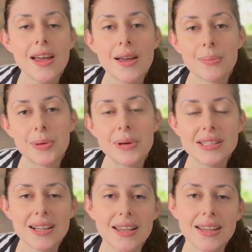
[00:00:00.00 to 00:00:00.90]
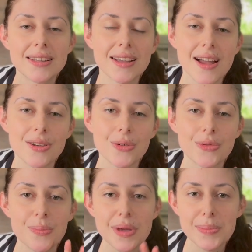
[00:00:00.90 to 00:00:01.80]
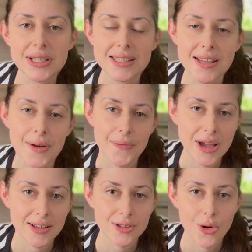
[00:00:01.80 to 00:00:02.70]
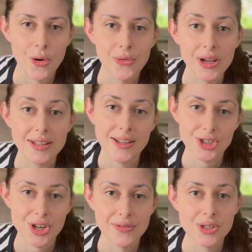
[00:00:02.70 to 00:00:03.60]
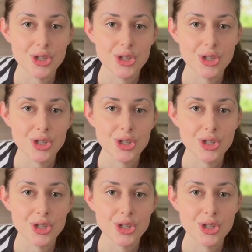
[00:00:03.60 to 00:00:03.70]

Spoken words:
But basically, it kind of mimics the effect of a Dutch oven.